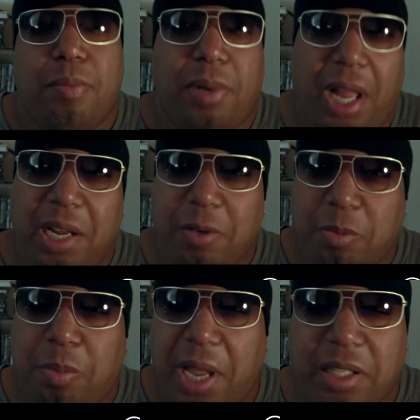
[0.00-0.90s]
But I give
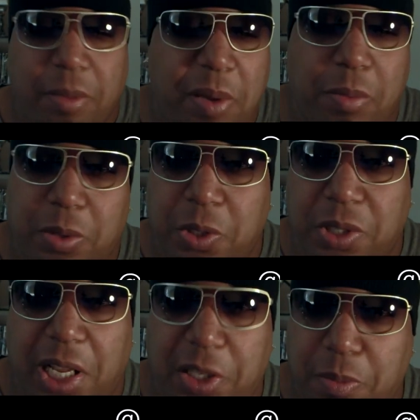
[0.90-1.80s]
respect to people who
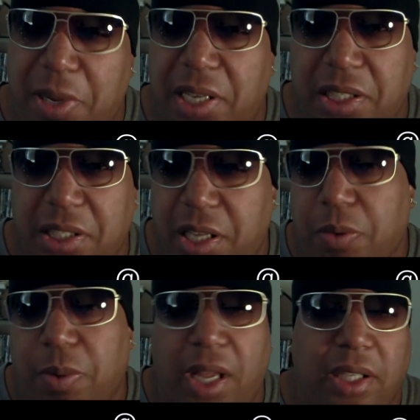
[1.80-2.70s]
use it as a business and
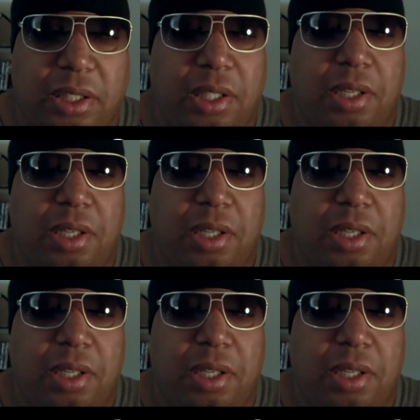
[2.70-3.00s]
otherwise.